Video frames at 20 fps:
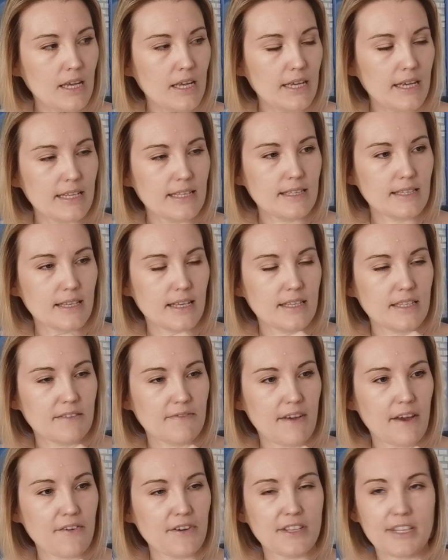it's
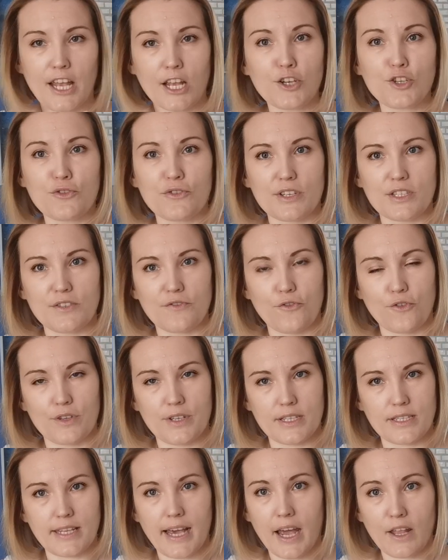very dangerous for
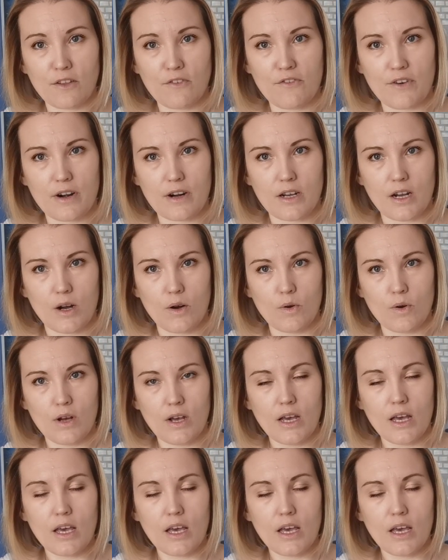the sign of Virgo.